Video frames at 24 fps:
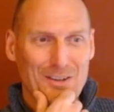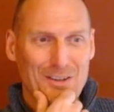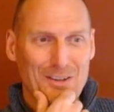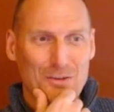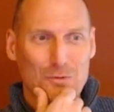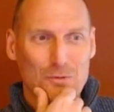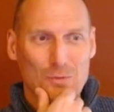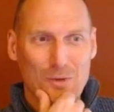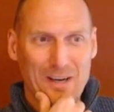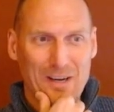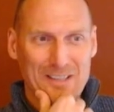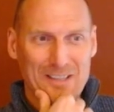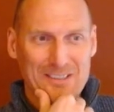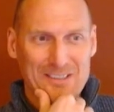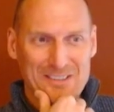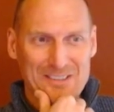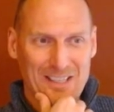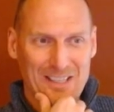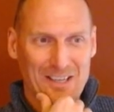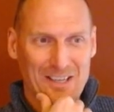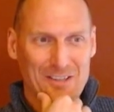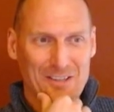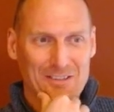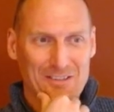white's
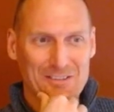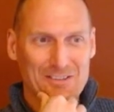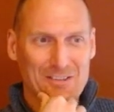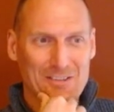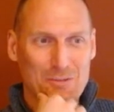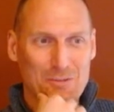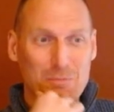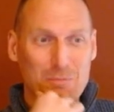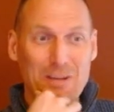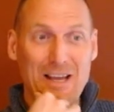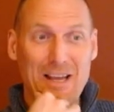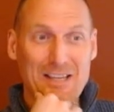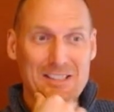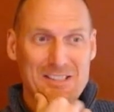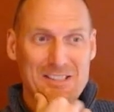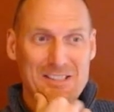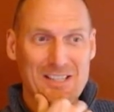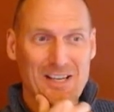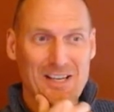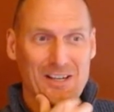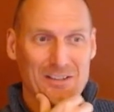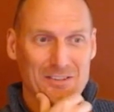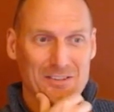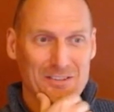down, or black is
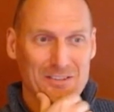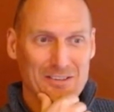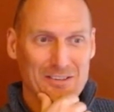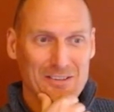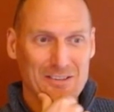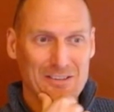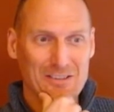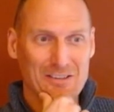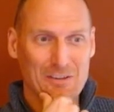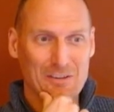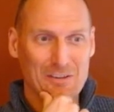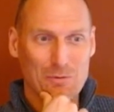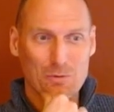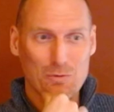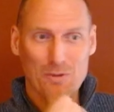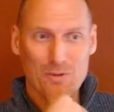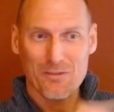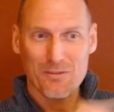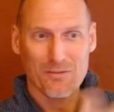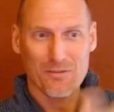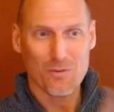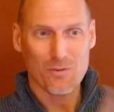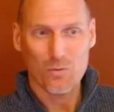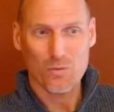down a
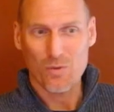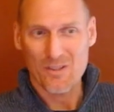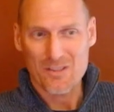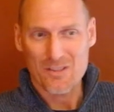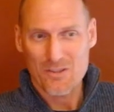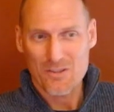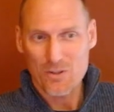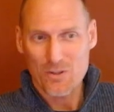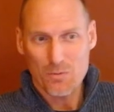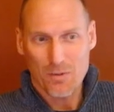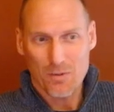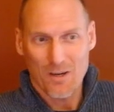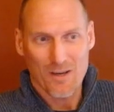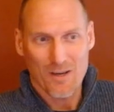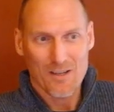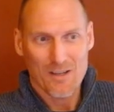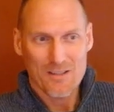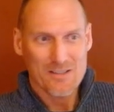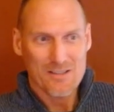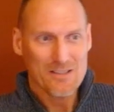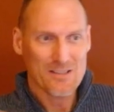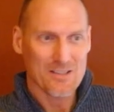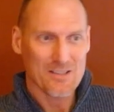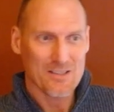rook for, what, 2
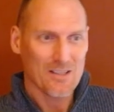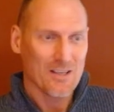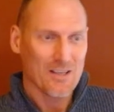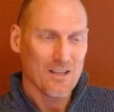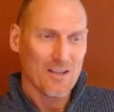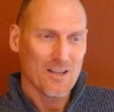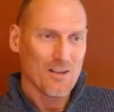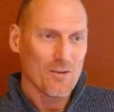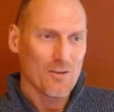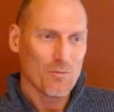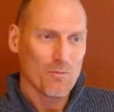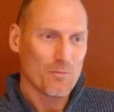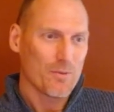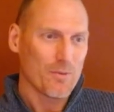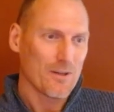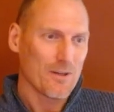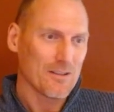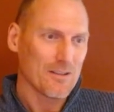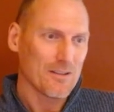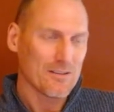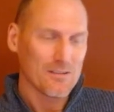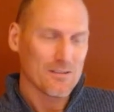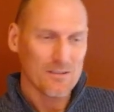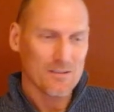pawns?
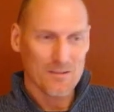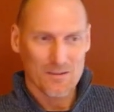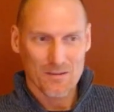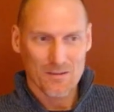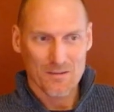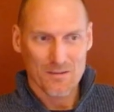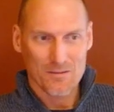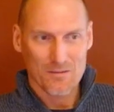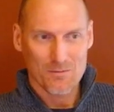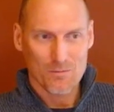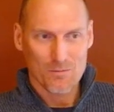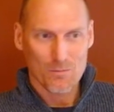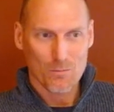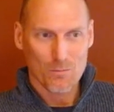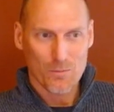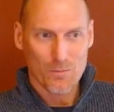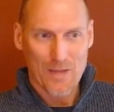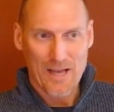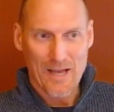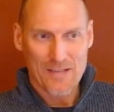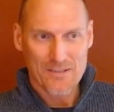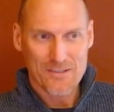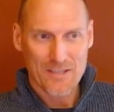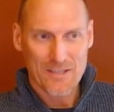But
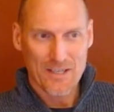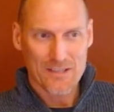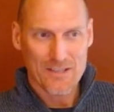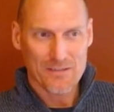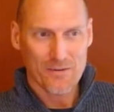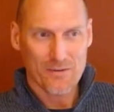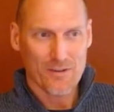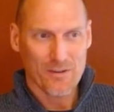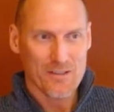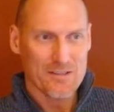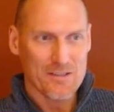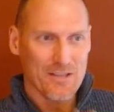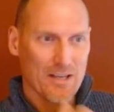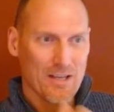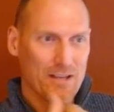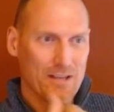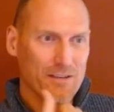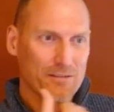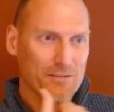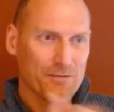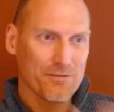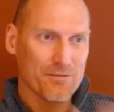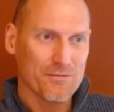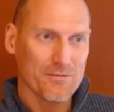black's king is very
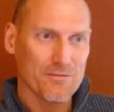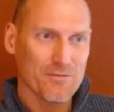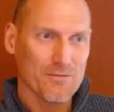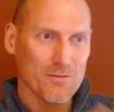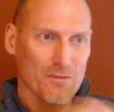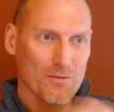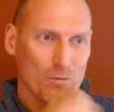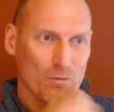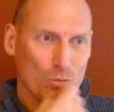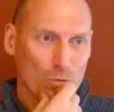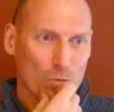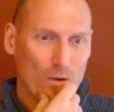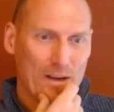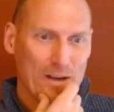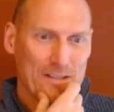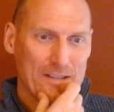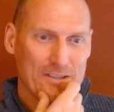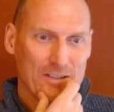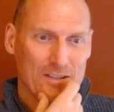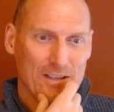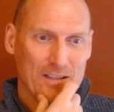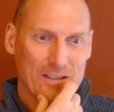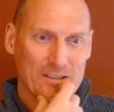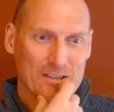safe.
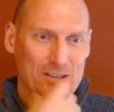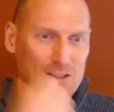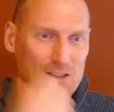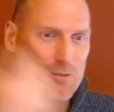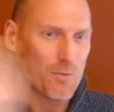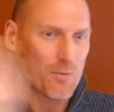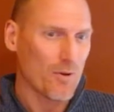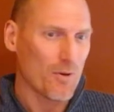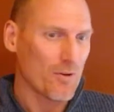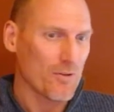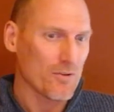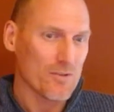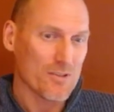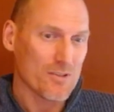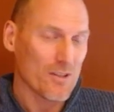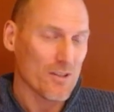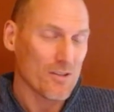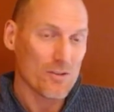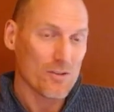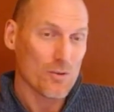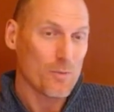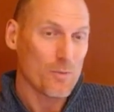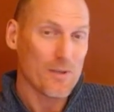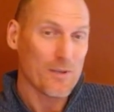White's king is exposed.
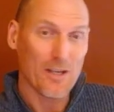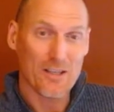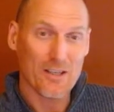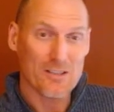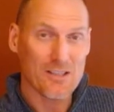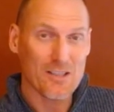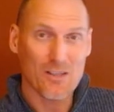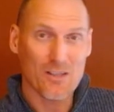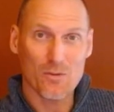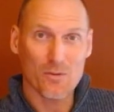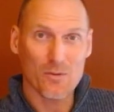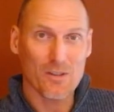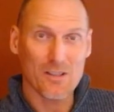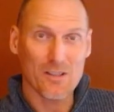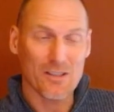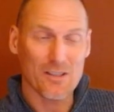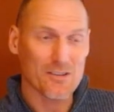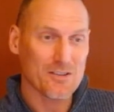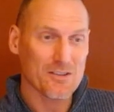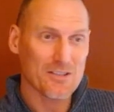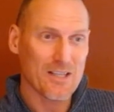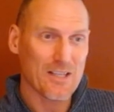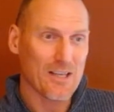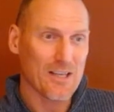To be honest, I don't really
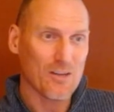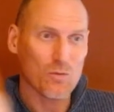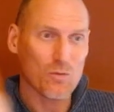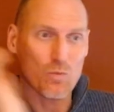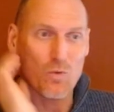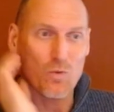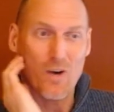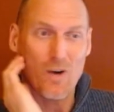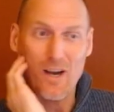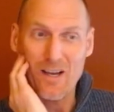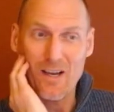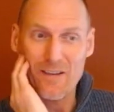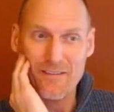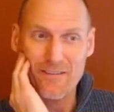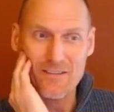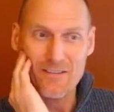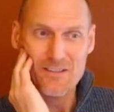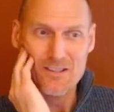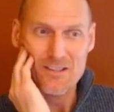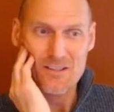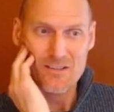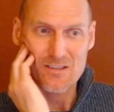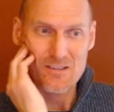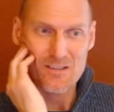understand why
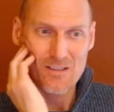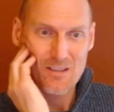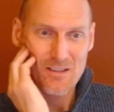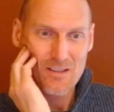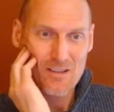this is